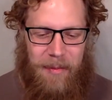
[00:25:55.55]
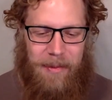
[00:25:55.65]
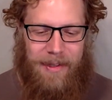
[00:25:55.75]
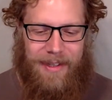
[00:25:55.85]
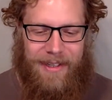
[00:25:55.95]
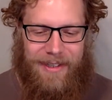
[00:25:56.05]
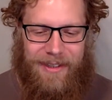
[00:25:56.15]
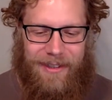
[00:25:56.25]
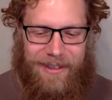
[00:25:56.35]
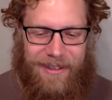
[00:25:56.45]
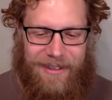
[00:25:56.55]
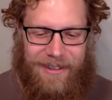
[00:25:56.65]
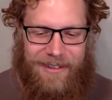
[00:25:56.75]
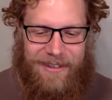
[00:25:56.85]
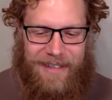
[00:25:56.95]

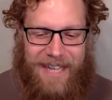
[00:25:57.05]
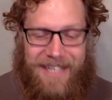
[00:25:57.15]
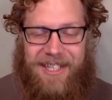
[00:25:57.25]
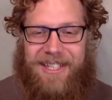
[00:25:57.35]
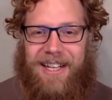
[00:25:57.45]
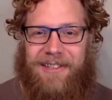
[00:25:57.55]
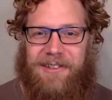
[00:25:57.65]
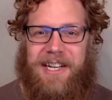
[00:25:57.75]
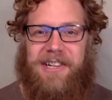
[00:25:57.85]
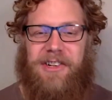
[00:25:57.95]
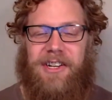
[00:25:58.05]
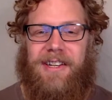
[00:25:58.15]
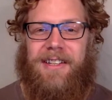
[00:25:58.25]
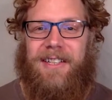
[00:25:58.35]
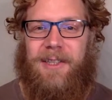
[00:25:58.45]
Political
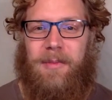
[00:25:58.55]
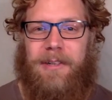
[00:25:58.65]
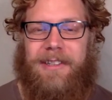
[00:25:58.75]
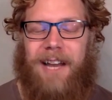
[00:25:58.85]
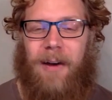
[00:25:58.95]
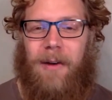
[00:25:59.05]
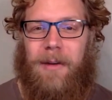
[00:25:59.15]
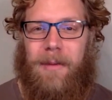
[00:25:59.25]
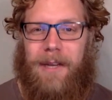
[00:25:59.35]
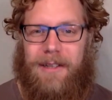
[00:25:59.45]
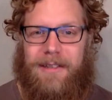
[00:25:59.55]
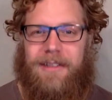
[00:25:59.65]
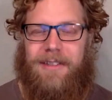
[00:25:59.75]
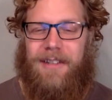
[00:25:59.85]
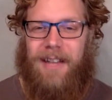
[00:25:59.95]
acceleration, let's put it that way, because
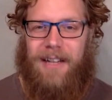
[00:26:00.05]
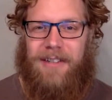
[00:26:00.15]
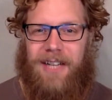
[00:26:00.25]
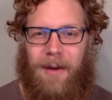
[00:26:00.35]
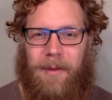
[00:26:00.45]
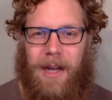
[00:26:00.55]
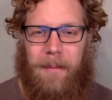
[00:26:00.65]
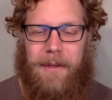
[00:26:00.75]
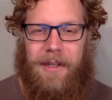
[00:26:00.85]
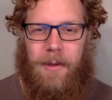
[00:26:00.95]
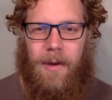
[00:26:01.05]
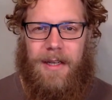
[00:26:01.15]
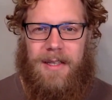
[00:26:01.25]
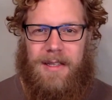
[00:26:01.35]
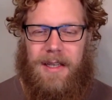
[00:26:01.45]
there's an election coming up in the
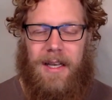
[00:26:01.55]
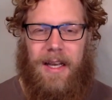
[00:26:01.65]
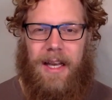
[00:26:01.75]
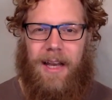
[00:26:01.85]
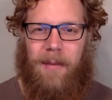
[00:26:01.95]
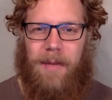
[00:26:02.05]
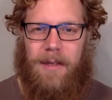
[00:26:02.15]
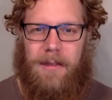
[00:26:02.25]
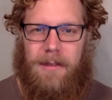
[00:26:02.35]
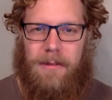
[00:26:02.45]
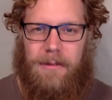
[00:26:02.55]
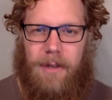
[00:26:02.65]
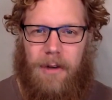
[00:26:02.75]
US and because of